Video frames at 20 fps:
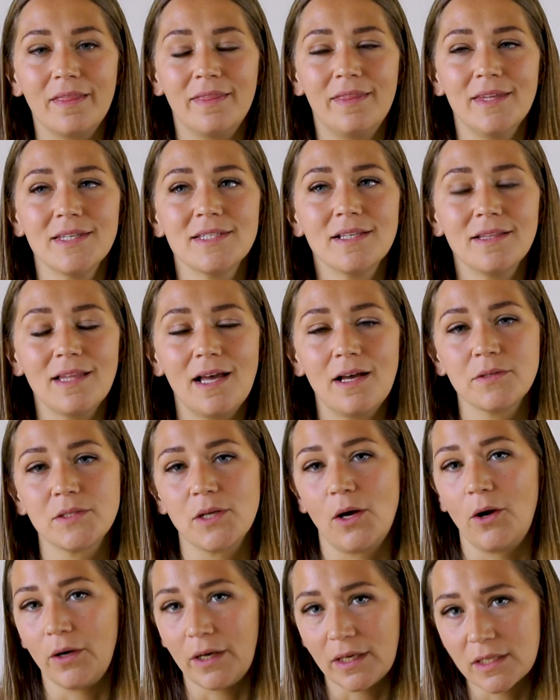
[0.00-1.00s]
This
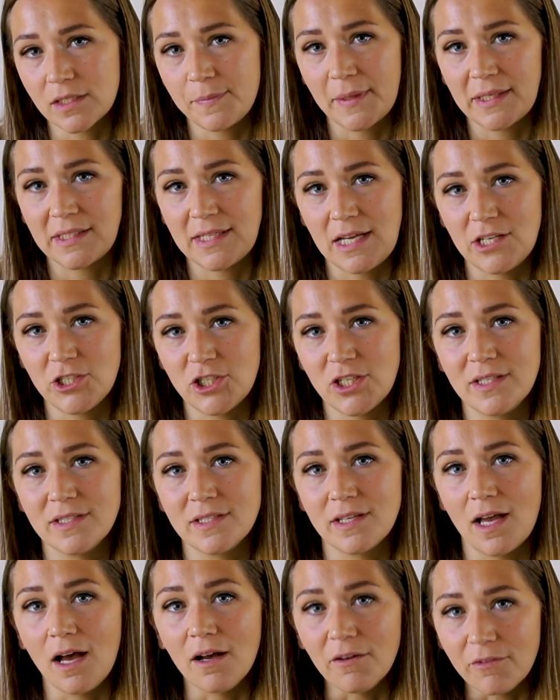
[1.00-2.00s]
allows our
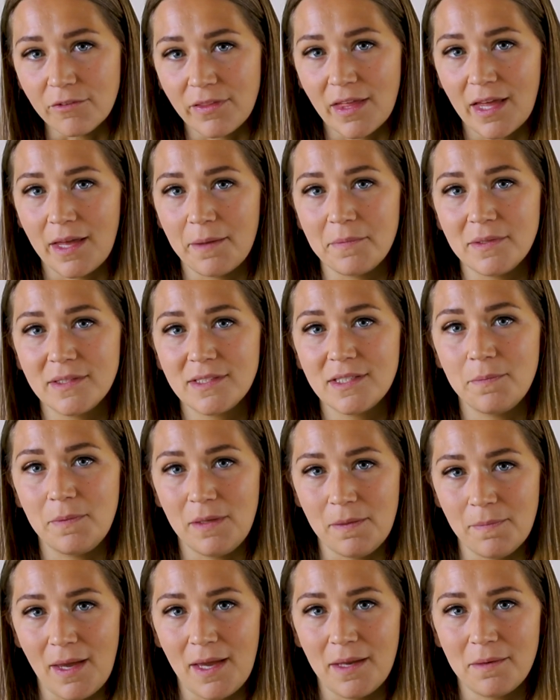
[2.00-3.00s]
expectations of them to
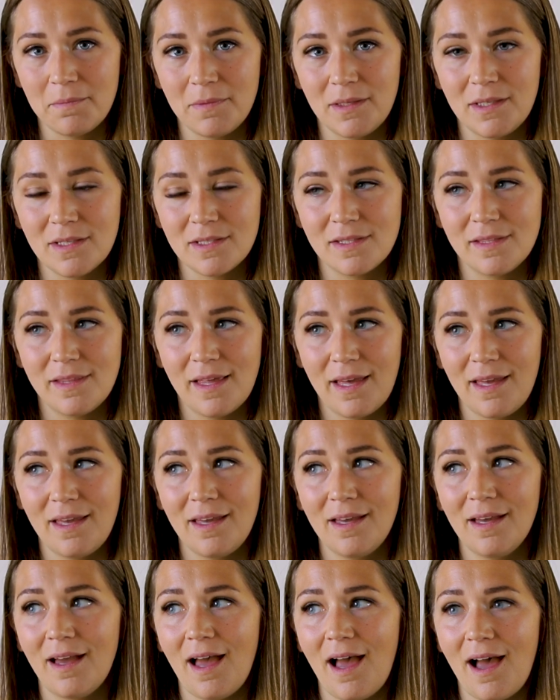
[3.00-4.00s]
be met because
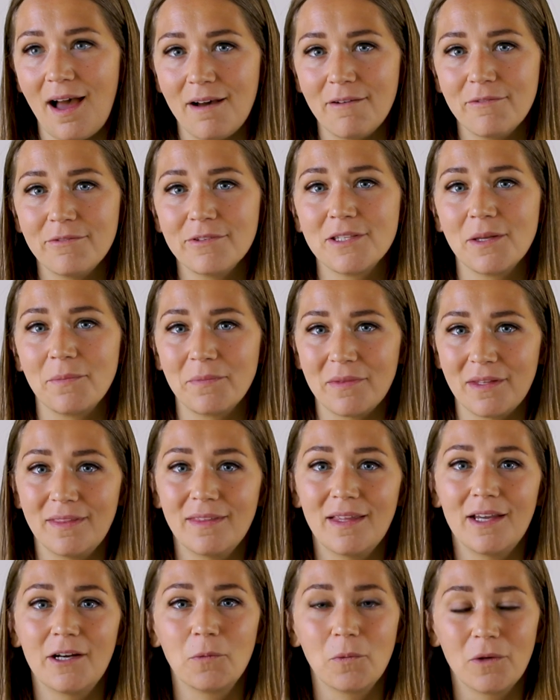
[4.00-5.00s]
they have
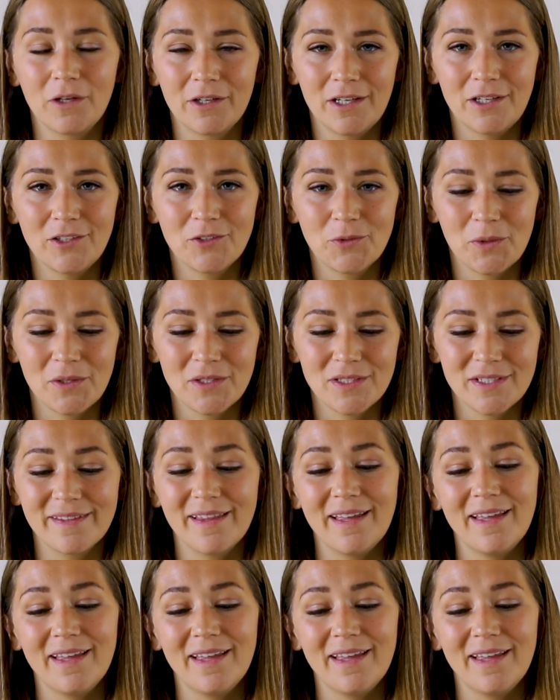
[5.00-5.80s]
something they are working towards.